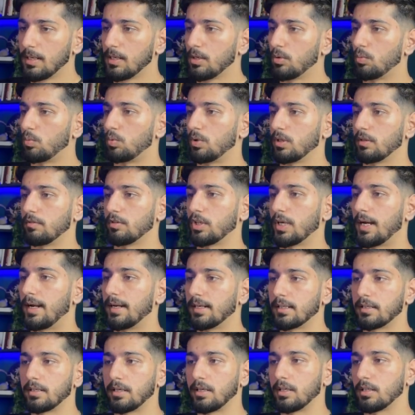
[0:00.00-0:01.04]
Whatever your
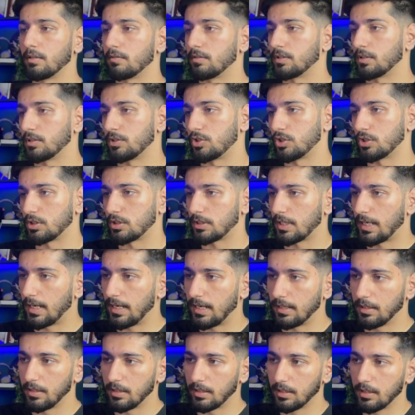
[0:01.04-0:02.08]
ad creative is, just
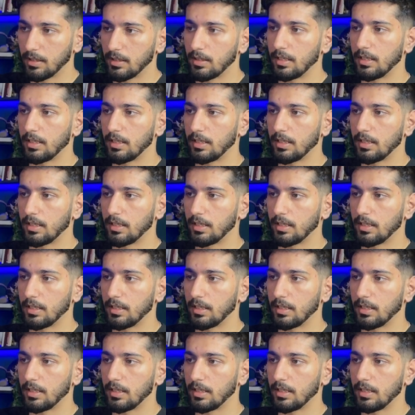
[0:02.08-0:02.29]
add it here.